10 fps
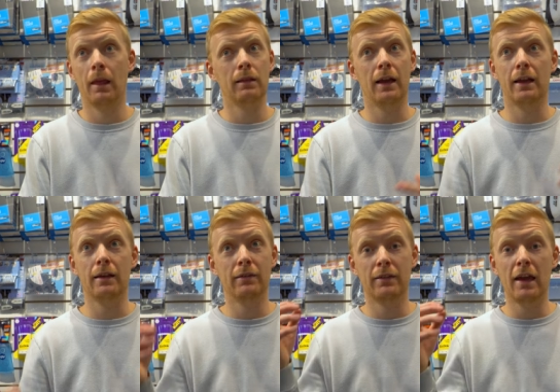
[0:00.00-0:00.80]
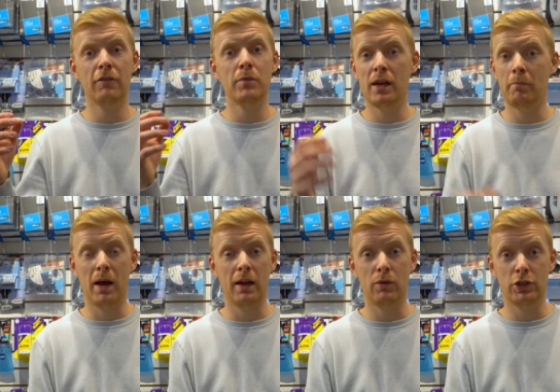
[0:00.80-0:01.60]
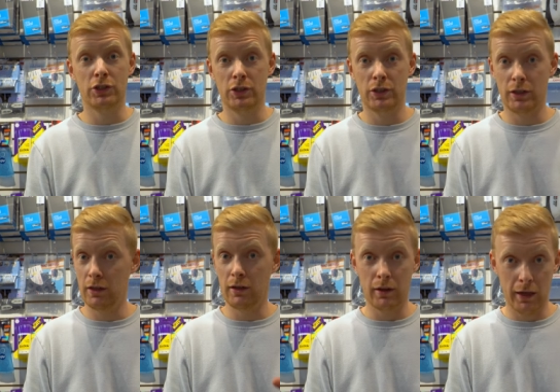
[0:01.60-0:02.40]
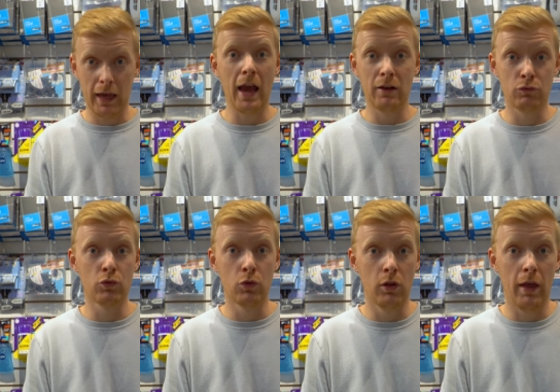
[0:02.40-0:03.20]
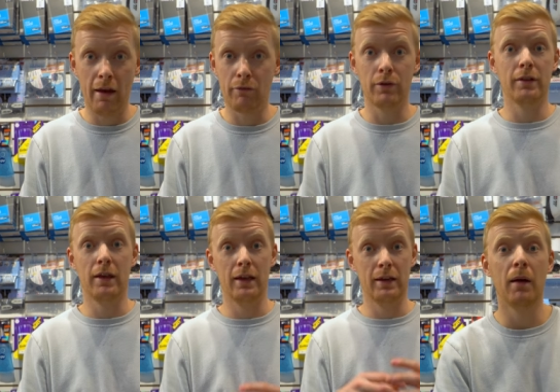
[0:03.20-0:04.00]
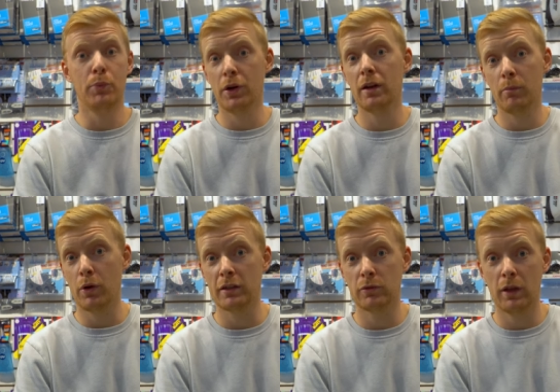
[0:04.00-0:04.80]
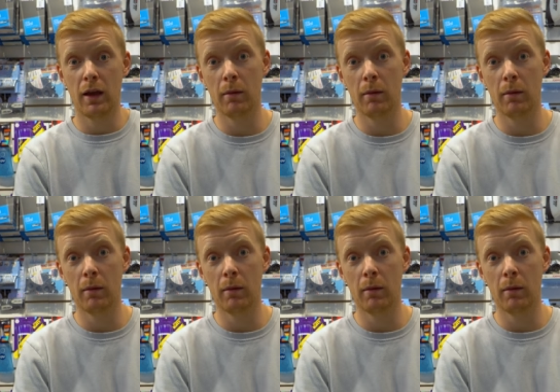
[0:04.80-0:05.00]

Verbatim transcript: Like they have made a bike which can rule everything. I'm pretty impressed with it.